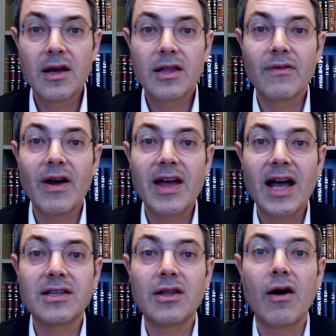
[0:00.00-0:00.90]
the very
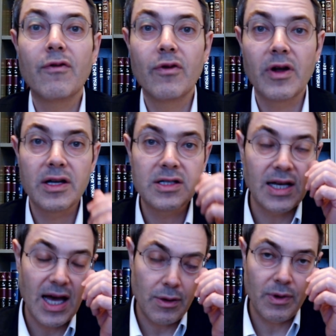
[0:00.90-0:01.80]
act of the offering,
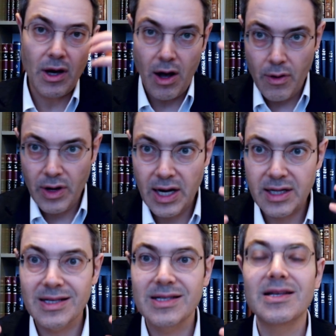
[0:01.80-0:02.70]
together with our own inner
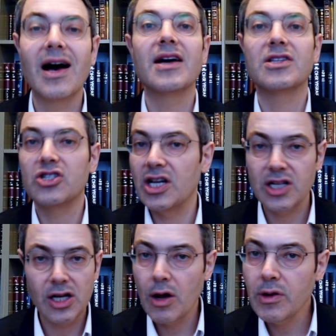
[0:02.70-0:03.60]
desire to change,
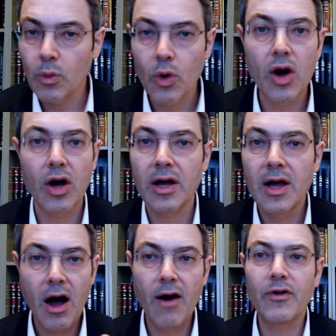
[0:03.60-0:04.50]
it can only work.
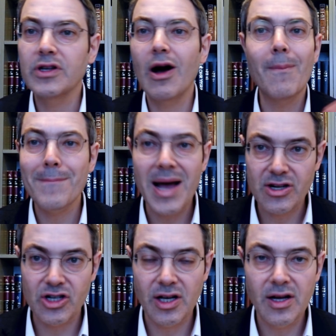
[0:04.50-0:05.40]
Offerings aren't
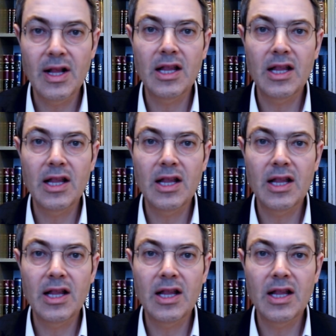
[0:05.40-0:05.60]
magic.